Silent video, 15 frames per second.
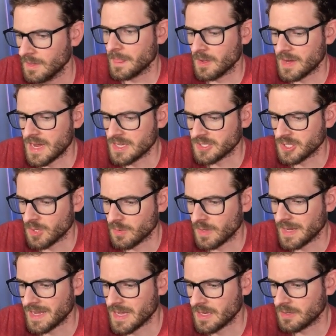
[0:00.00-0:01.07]
Okay, so
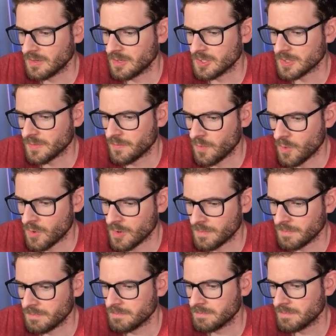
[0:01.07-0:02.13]
again, there's a
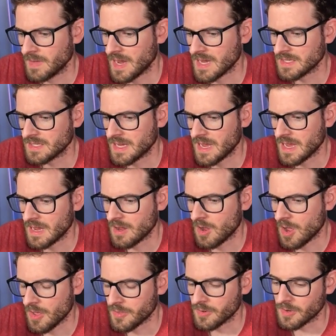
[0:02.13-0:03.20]
form, has a
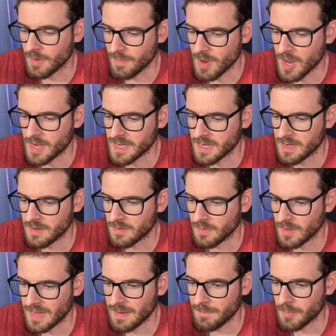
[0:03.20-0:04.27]
author and a body,
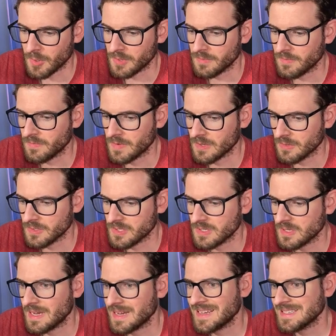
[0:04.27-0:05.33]
input fields.
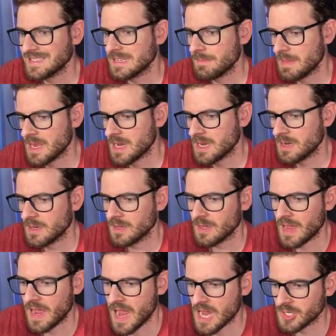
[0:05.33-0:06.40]
It gets submitted.
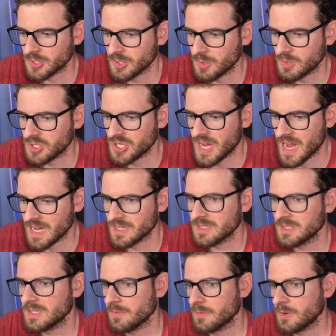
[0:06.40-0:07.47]
Astro
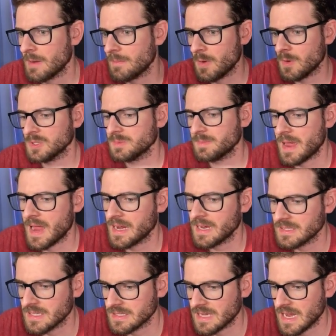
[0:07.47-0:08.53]
checks for a post back.
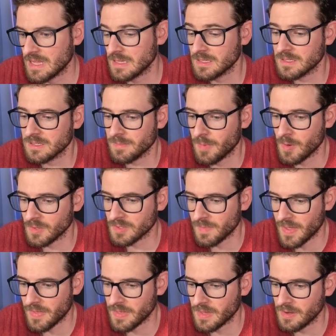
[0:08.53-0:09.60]
It says, hey, this is a post
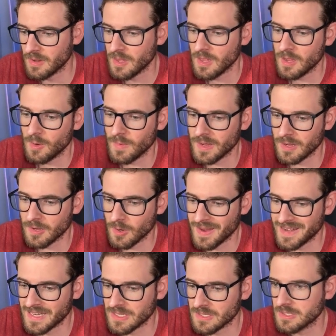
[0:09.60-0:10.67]
method. We can go
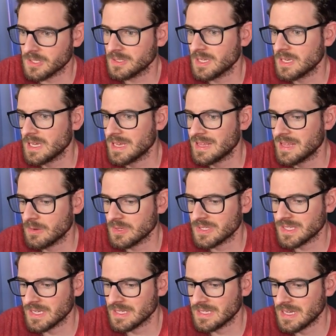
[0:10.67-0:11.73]
ahead and insert the data that was
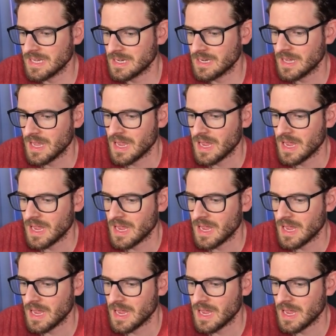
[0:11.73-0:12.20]
sent in.